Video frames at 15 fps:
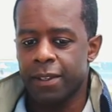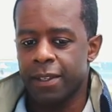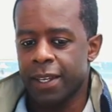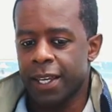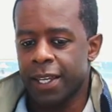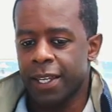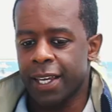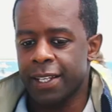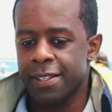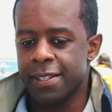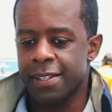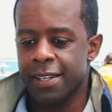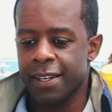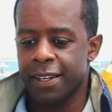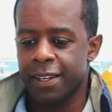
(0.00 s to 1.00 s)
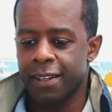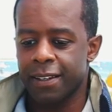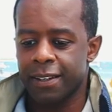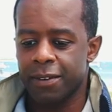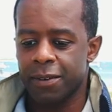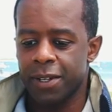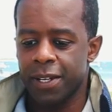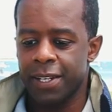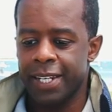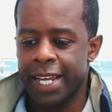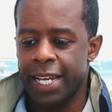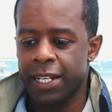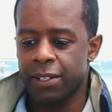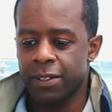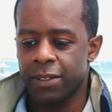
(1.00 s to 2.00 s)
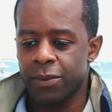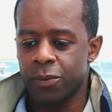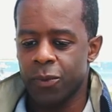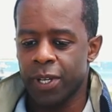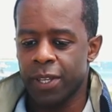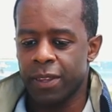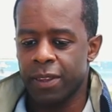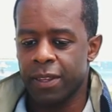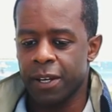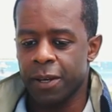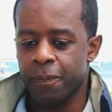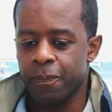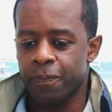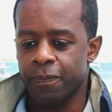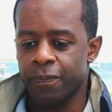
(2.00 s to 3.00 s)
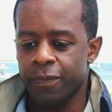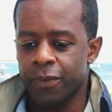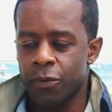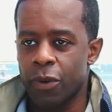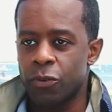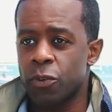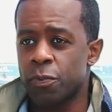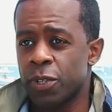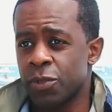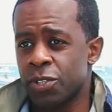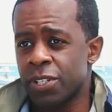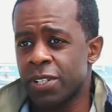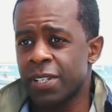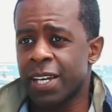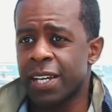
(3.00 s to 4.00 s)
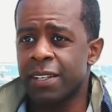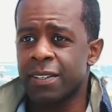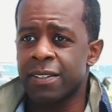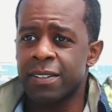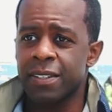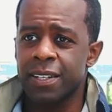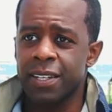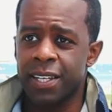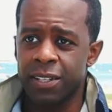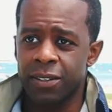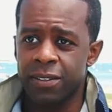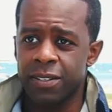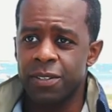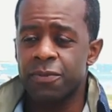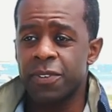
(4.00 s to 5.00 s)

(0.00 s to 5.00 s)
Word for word: it, it's uh, laden with um, retribution and guilt,